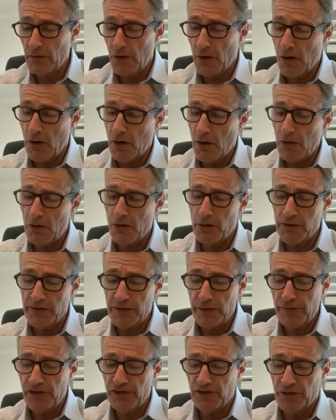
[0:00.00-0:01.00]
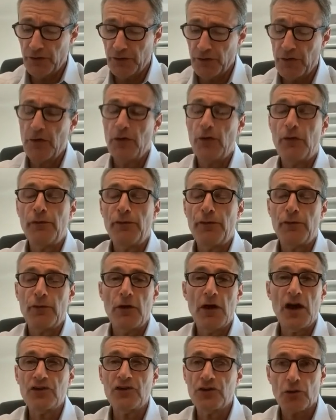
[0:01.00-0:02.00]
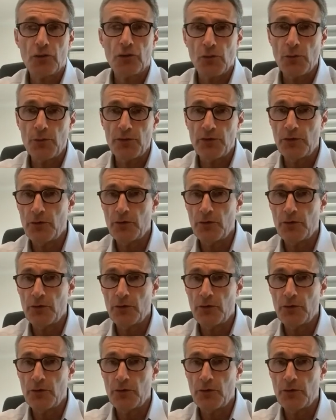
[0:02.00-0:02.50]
or a division of a larger group,